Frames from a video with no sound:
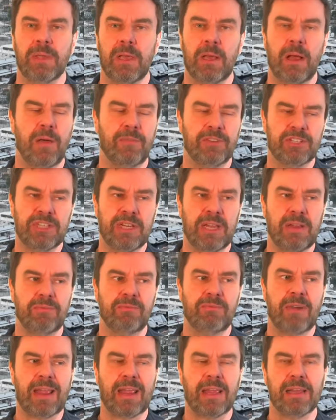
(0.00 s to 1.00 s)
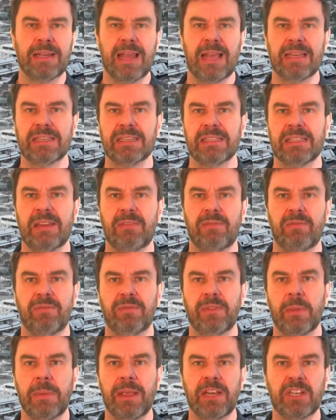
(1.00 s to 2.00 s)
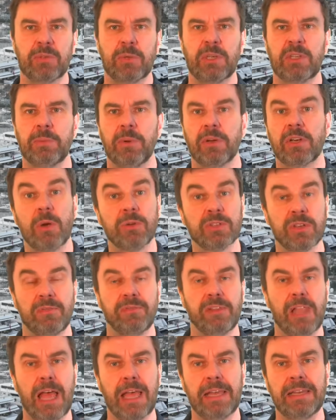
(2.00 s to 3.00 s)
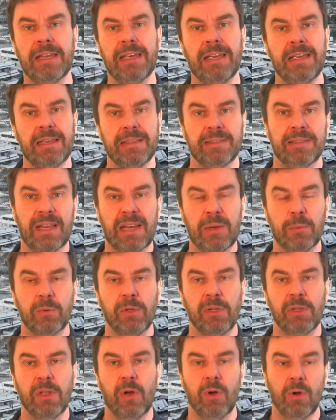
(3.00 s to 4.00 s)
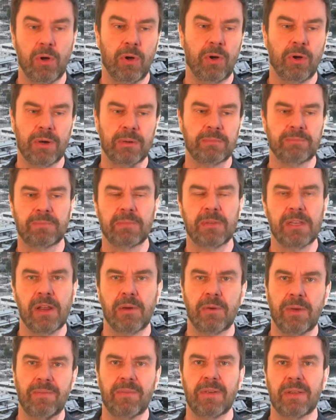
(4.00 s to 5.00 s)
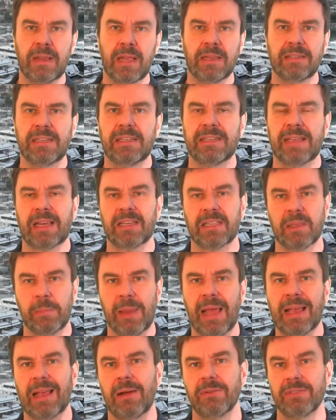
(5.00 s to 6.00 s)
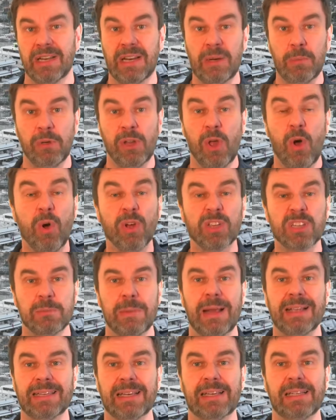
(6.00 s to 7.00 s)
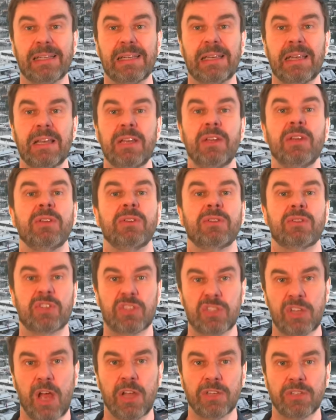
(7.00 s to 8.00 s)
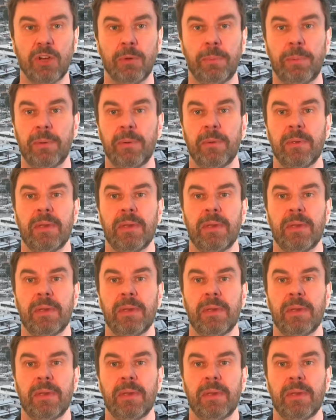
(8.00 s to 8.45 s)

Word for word: Obviously, it recognizes if the main switchboard goes offline, then it will, or, or you know, if it, detects the blackout, and it will automatically start up.